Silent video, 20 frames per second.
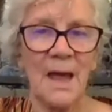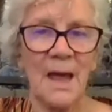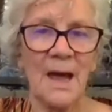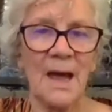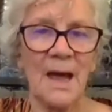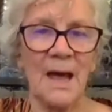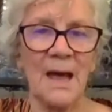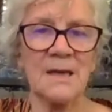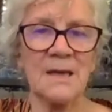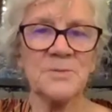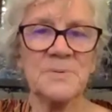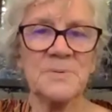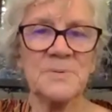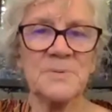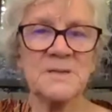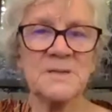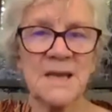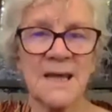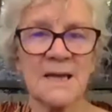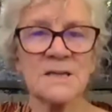and
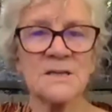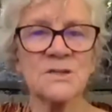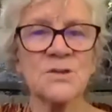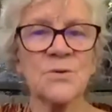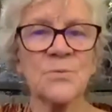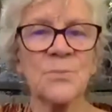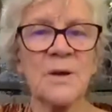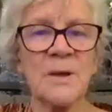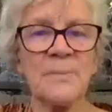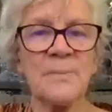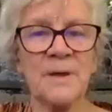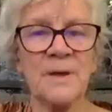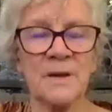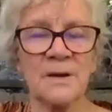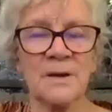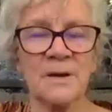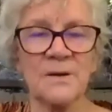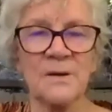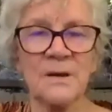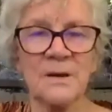protect the
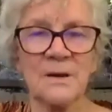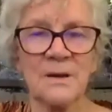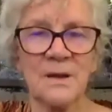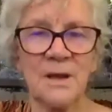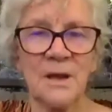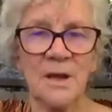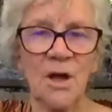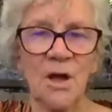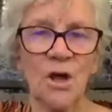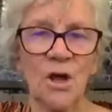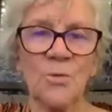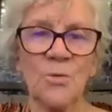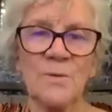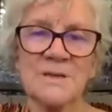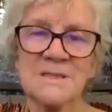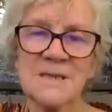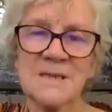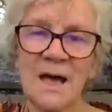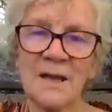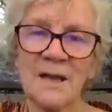women who were
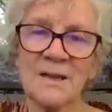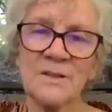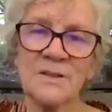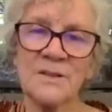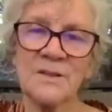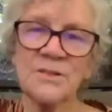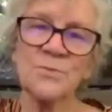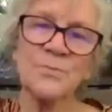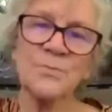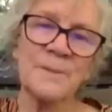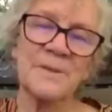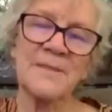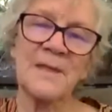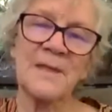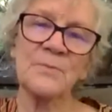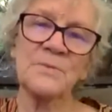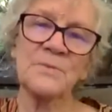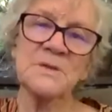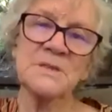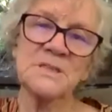down in the rim, and
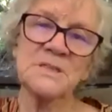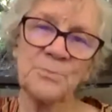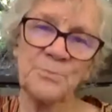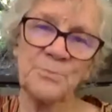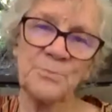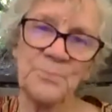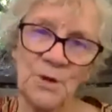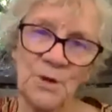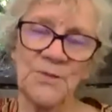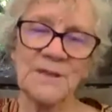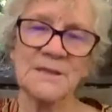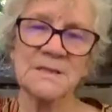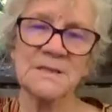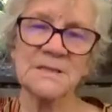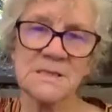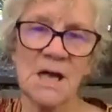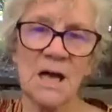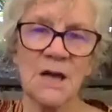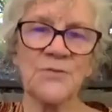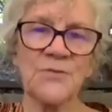that was the birthing
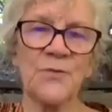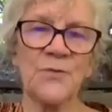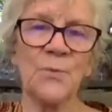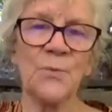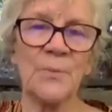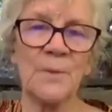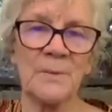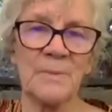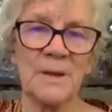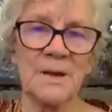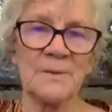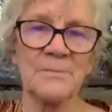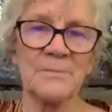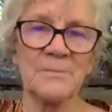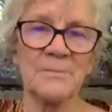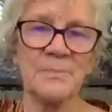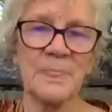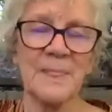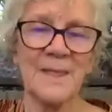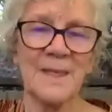site for women.
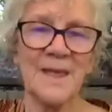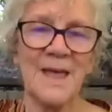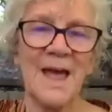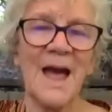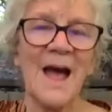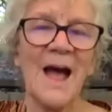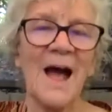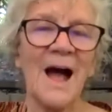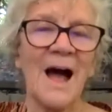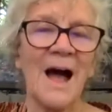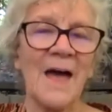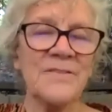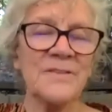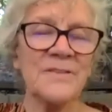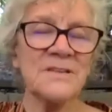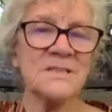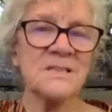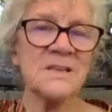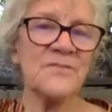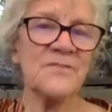
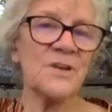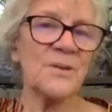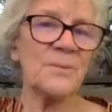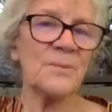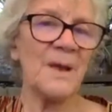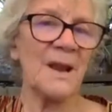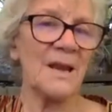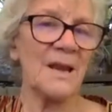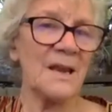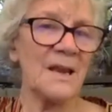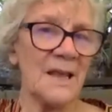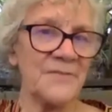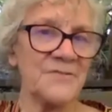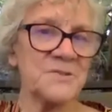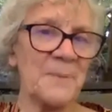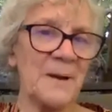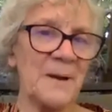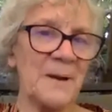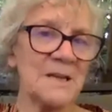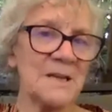Others of them
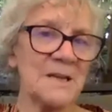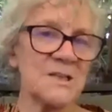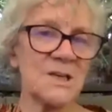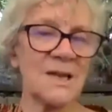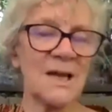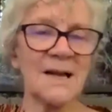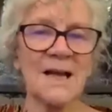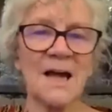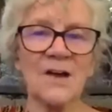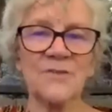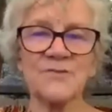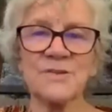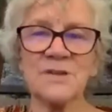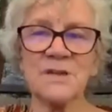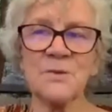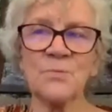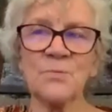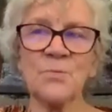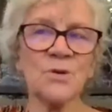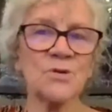left Bundjalung
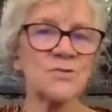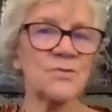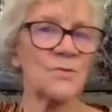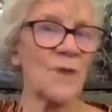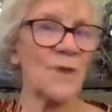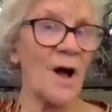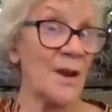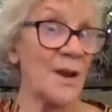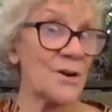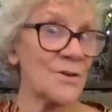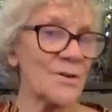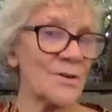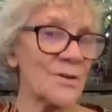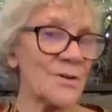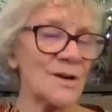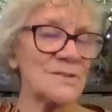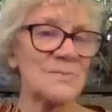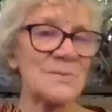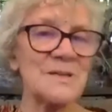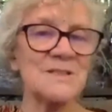country, walked right
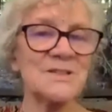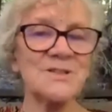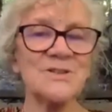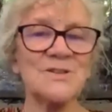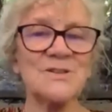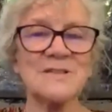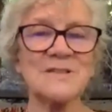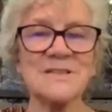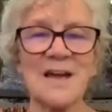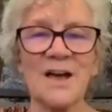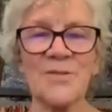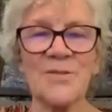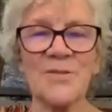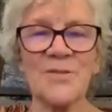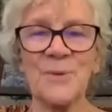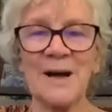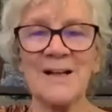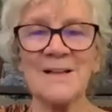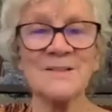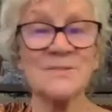across Western New South
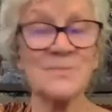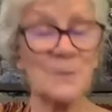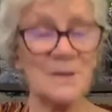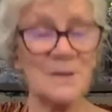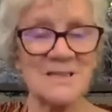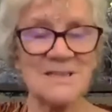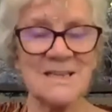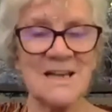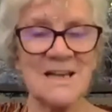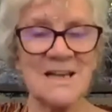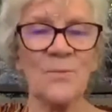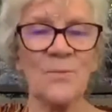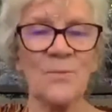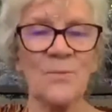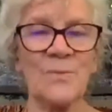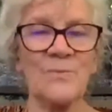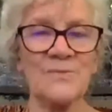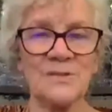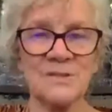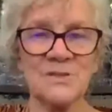Wales, what is now
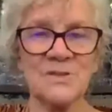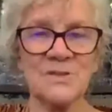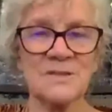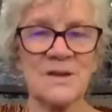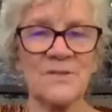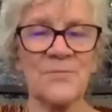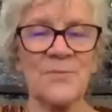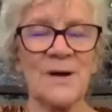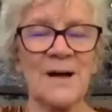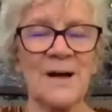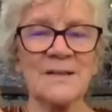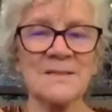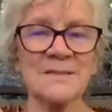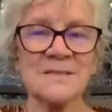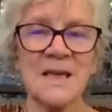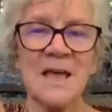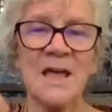New South Wales,